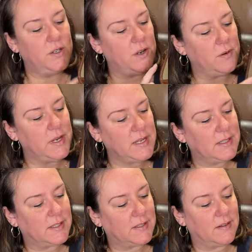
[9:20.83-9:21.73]

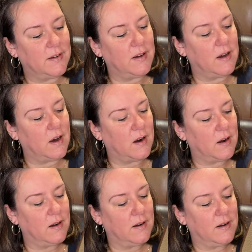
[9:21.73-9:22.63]
Doonies
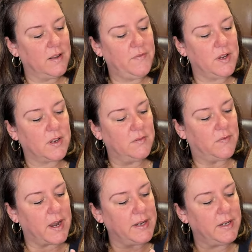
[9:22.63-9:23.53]
are, if you can
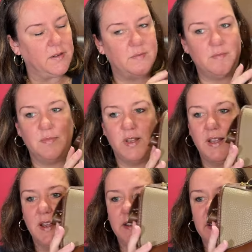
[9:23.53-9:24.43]
find them,
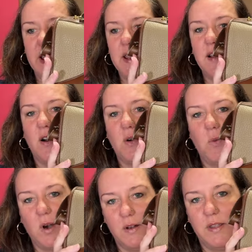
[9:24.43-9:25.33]
they are
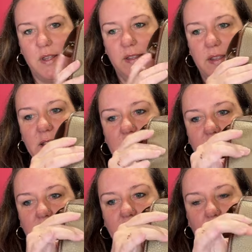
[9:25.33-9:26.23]
worth it. This
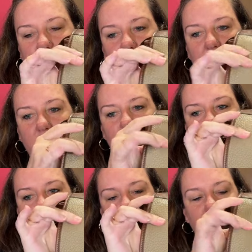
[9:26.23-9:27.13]
is some
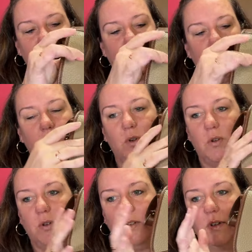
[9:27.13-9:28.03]
very
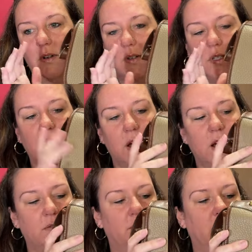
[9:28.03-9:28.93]
durable,
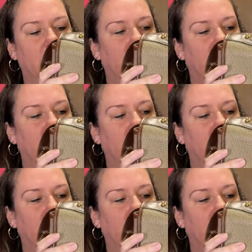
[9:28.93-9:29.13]
soft